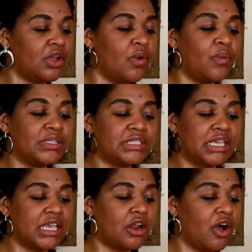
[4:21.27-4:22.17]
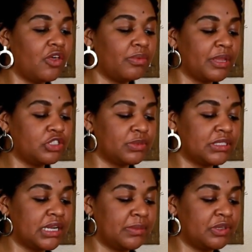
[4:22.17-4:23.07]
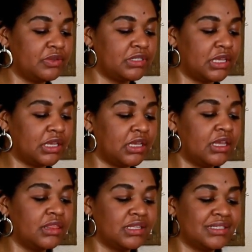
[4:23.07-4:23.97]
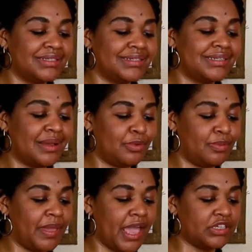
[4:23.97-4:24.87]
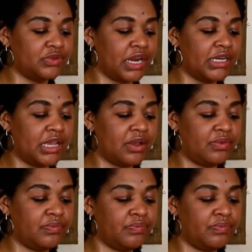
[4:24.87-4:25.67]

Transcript: Once again, all the measurements that I'm using, this is a double batch right now.